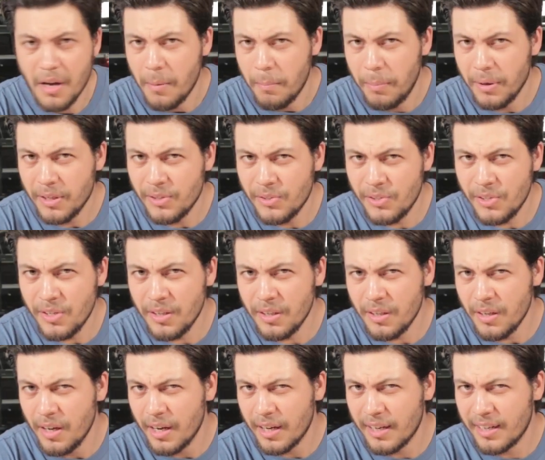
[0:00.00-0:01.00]
But you
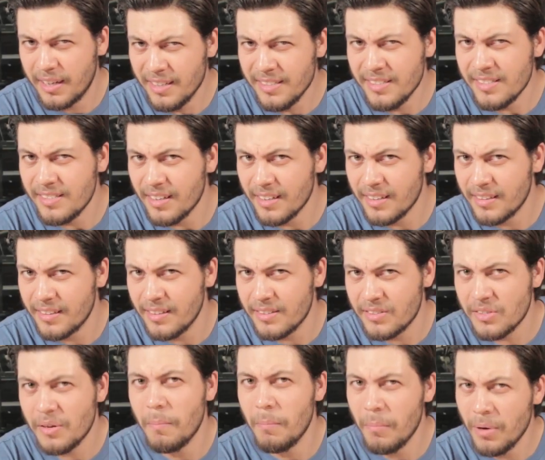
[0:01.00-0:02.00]
see, guns like
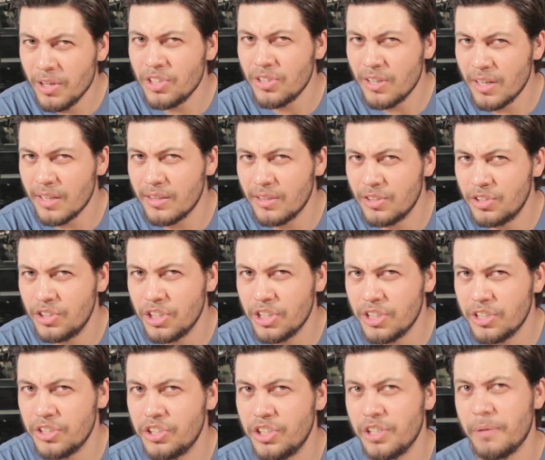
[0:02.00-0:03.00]
this, much like the
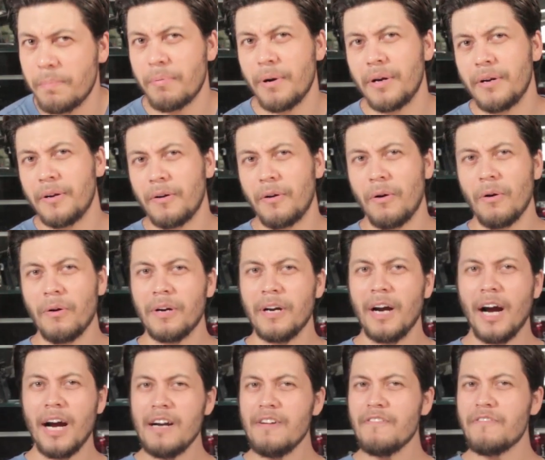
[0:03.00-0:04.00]
G&G Predator, are
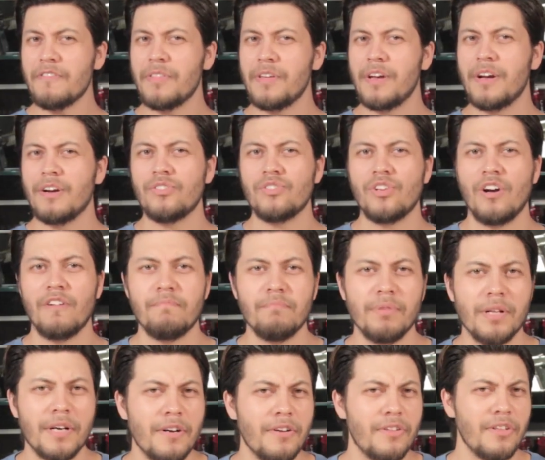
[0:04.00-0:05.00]
kind of for the airsoft
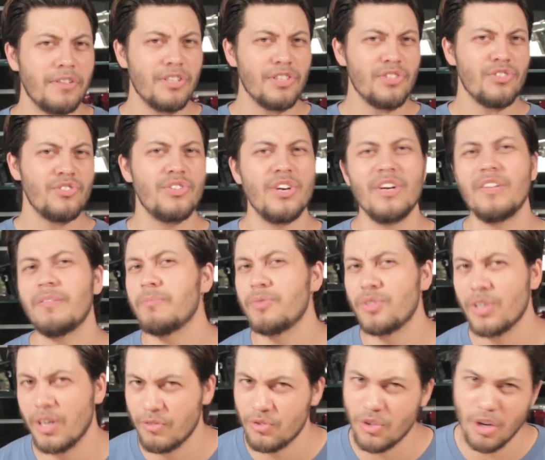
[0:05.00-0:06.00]
player that doesn't take
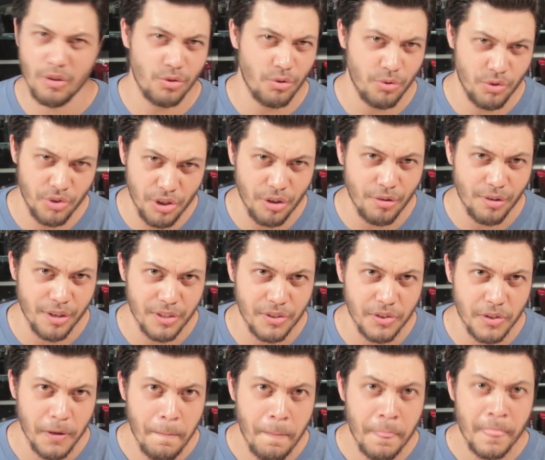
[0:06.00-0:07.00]
themselves all too
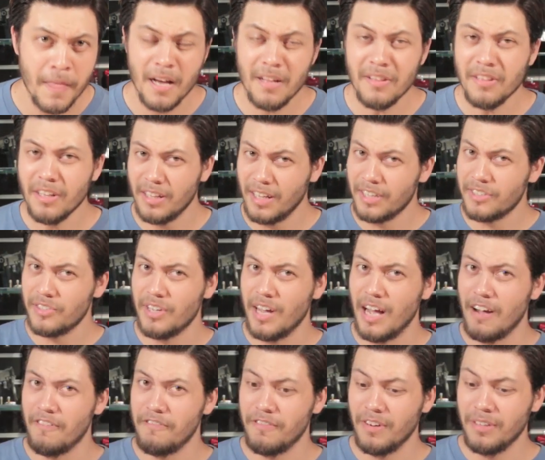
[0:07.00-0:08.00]
serious, and that likes to
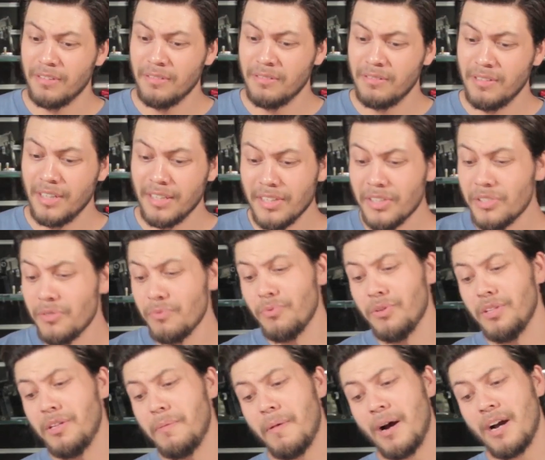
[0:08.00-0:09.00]
have fun, and doesn't
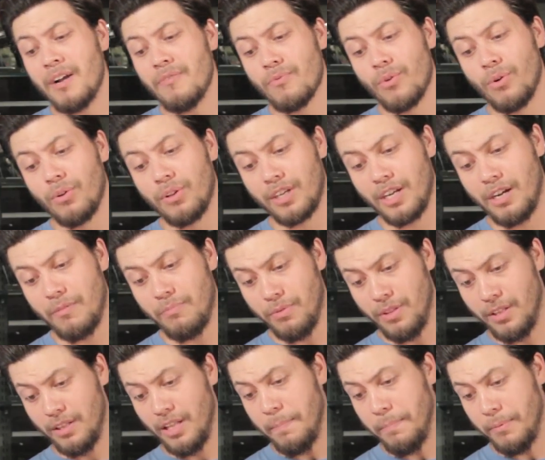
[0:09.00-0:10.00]
really mind rolling up
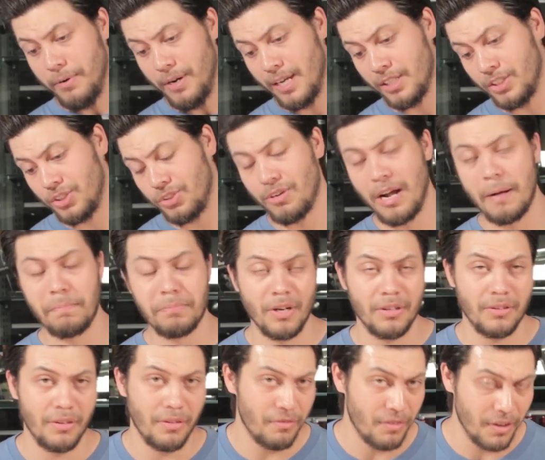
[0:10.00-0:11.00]
with a leopard head strapped
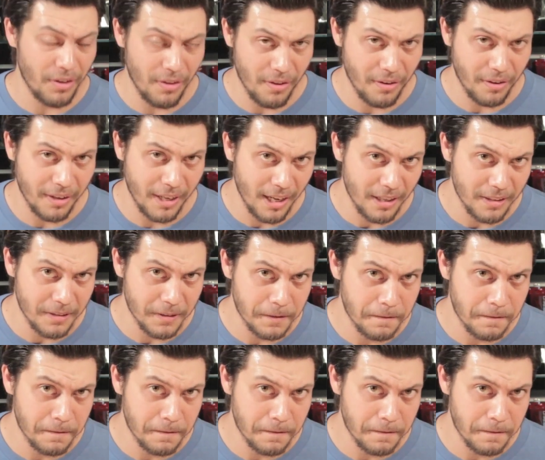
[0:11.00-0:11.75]
onto the front of their gun.